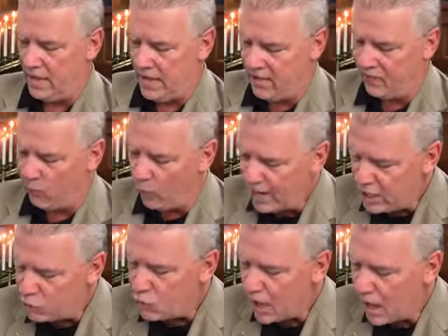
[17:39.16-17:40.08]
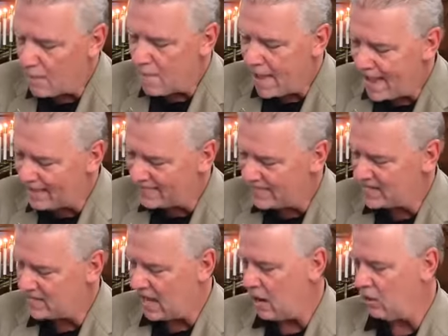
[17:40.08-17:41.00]
If we do not make
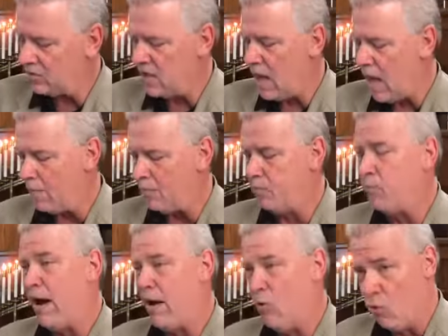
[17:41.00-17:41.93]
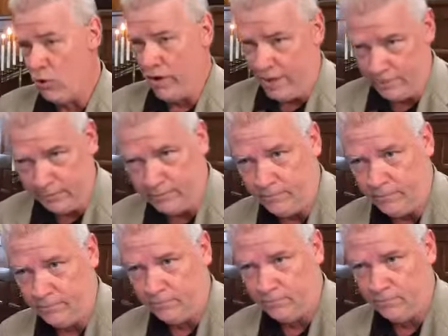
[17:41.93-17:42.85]
this our top priority,
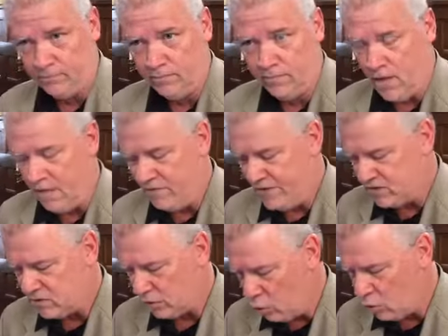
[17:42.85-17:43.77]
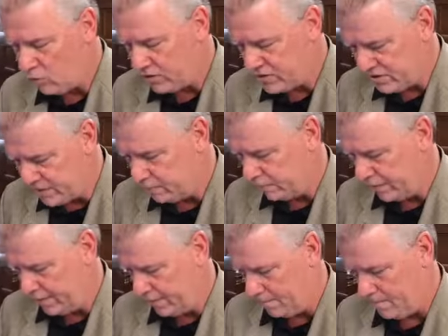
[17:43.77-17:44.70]
of this local
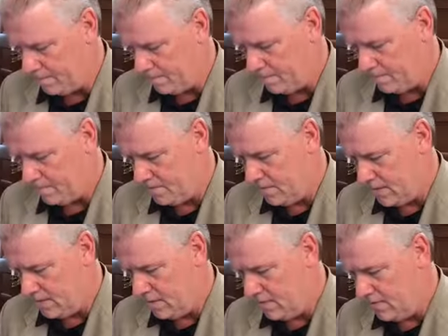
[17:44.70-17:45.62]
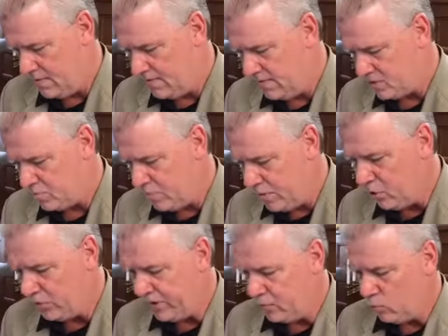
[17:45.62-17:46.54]
assembly, then this
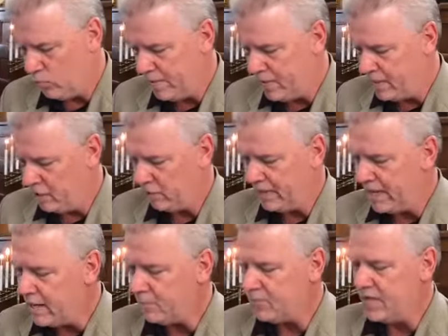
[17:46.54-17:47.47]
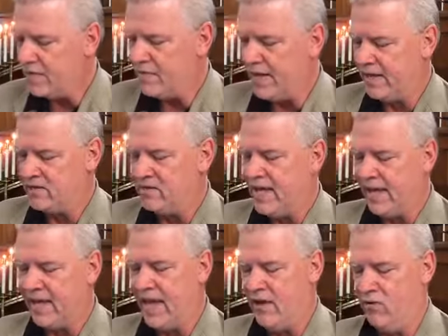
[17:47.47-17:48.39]
building will be nearly empty in the next
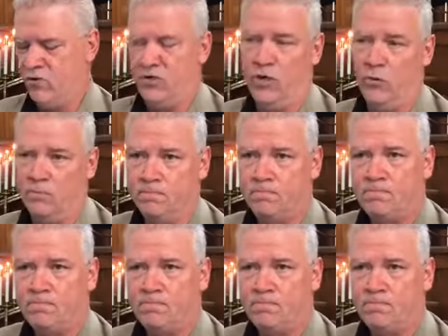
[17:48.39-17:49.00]
decade or so.